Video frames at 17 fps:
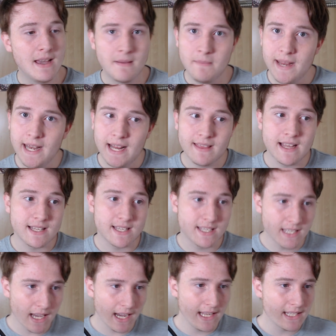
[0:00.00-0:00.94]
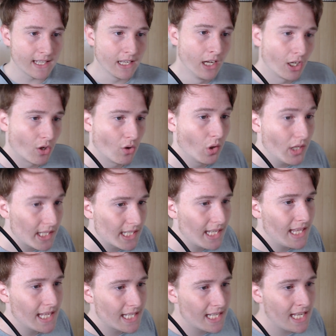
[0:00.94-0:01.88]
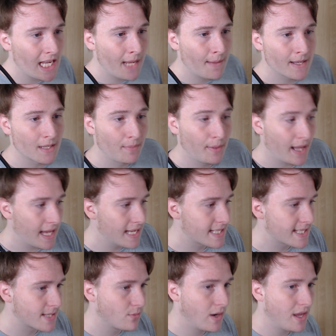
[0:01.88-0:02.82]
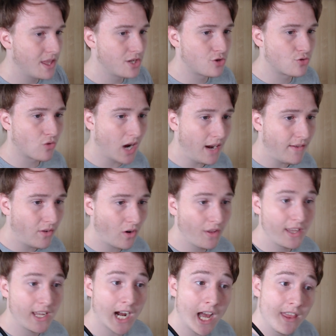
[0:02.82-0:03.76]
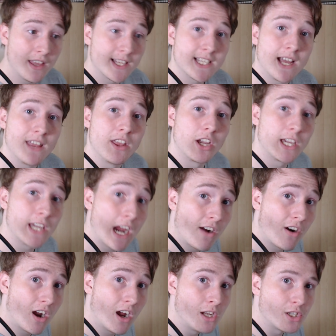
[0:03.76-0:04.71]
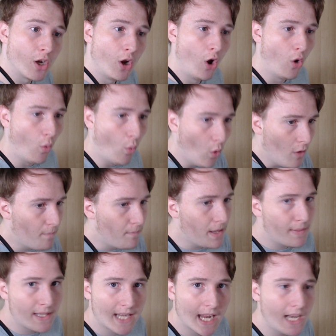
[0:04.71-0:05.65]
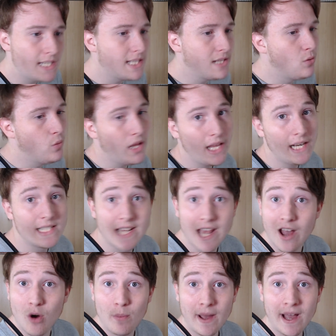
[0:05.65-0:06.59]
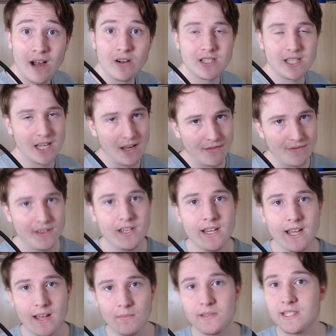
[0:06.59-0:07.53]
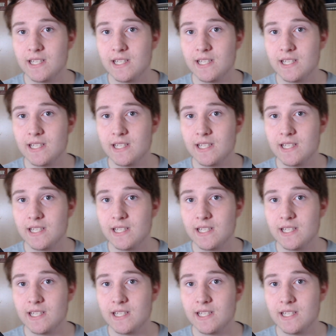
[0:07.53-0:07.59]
meaning that Sainz could see the team as a place where the driver on the other side of the garage would be potentially willing to help out if it helps the